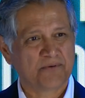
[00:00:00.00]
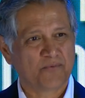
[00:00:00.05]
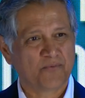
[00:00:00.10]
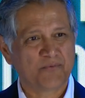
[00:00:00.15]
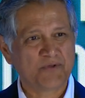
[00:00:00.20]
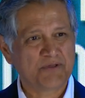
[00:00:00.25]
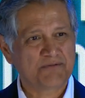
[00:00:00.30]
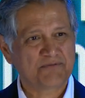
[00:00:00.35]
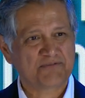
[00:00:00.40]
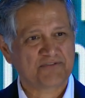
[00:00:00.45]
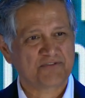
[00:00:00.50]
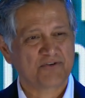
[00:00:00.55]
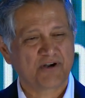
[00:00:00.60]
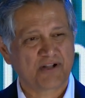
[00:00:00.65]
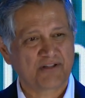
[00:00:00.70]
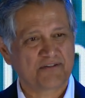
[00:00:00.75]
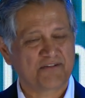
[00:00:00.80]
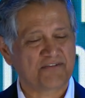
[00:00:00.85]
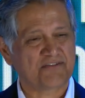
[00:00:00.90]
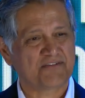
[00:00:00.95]
We
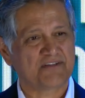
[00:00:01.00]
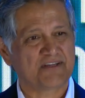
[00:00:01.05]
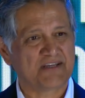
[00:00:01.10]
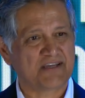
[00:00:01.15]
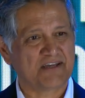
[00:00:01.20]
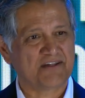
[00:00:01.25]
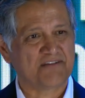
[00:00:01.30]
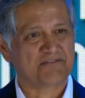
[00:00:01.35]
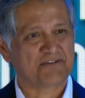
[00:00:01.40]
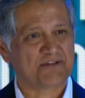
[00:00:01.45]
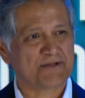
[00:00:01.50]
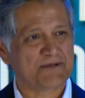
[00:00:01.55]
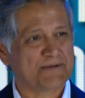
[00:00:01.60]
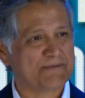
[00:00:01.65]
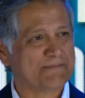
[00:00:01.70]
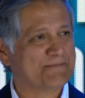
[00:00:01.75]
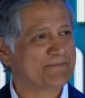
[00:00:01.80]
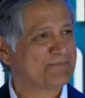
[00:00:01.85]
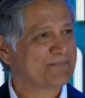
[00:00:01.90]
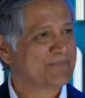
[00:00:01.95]
started this thing as
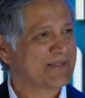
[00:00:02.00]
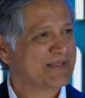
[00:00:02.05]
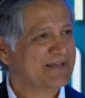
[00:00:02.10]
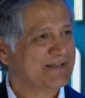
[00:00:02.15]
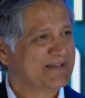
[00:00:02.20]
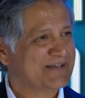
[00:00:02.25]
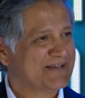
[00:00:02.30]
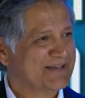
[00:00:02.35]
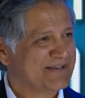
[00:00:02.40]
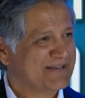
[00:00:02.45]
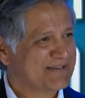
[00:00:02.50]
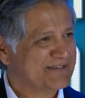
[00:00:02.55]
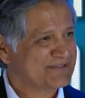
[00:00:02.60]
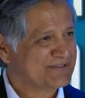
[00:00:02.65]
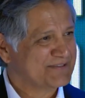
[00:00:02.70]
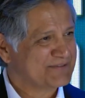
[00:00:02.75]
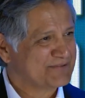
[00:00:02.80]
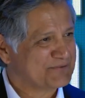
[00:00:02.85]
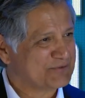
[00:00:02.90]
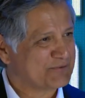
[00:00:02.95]
a
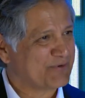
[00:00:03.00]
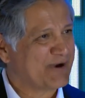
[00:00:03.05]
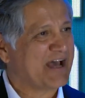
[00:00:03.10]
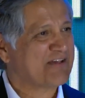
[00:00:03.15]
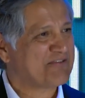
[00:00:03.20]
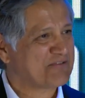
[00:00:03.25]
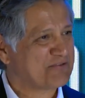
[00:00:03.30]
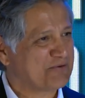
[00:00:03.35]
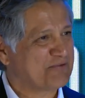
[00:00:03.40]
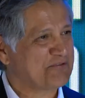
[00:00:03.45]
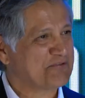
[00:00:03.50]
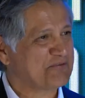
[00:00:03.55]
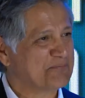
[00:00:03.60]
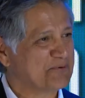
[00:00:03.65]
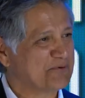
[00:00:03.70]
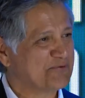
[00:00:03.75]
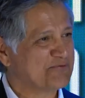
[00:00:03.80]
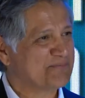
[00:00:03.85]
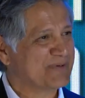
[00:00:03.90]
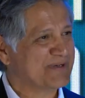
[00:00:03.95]
grassroots
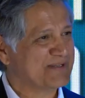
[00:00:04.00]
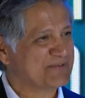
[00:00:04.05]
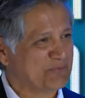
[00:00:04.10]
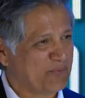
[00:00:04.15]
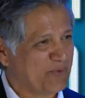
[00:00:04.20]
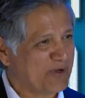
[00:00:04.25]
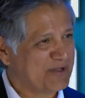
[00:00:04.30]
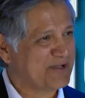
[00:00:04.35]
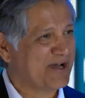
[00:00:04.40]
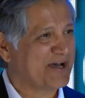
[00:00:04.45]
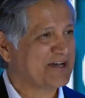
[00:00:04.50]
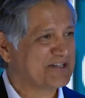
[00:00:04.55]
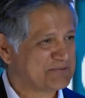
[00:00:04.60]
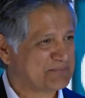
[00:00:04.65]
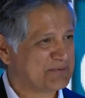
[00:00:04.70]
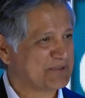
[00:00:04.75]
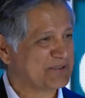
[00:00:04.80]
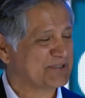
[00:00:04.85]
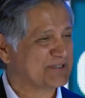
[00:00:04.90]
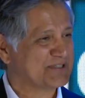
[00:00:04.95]
movement, one
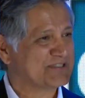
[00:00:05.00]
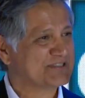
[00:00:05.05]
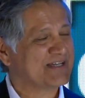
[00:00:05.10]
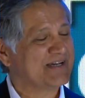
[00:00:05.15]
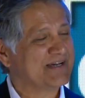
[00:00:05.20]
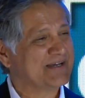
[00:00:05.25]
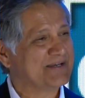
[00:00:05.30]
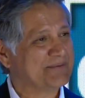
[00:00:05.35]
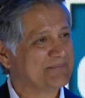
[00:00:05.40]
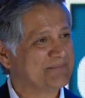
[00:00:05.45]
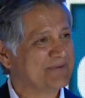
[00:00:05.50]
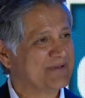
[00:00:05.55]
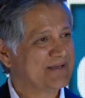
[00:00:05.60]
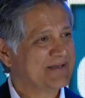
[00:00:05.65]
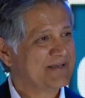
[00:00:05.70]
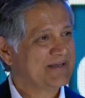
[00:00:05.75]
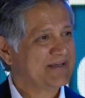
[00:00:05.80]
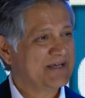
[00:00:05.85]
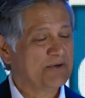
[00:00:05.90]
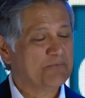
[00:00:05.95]
hospital at a time,
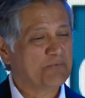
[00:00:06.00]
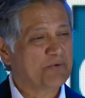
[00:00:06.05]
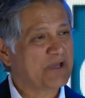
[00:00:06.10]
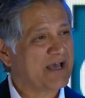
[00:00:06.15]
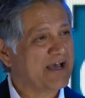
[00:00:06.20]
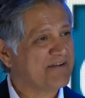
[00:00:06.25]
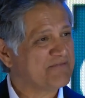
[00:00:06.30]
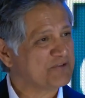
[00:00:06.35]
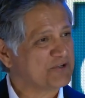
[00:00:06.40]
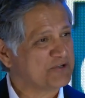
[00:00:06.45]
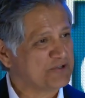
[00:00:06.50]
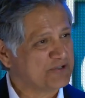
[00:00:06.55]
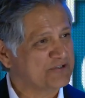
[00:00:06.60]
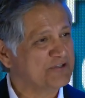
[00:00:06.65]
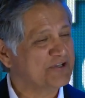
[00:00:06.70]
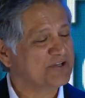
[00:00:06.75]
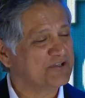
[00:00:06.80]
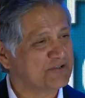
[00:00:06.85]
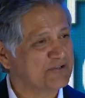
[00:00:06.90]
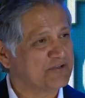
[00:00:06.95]
and we have to
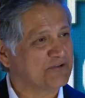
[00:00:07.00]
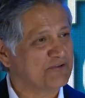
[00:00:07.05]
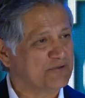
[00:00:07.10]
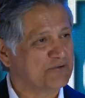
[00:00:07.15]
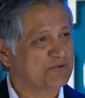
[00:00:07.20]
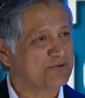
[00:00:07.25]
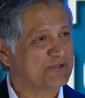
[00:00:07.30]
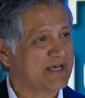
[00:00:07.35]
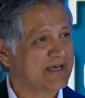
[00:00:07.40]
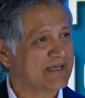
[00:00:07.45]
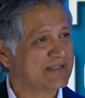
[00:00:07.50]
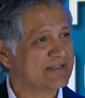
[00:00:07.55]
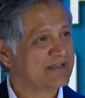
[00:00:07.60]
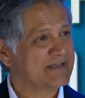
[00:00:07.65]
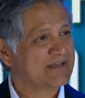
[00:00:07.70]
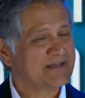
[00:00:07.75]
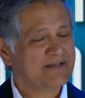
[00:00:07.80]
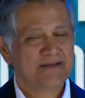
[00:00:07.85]
continue to do that.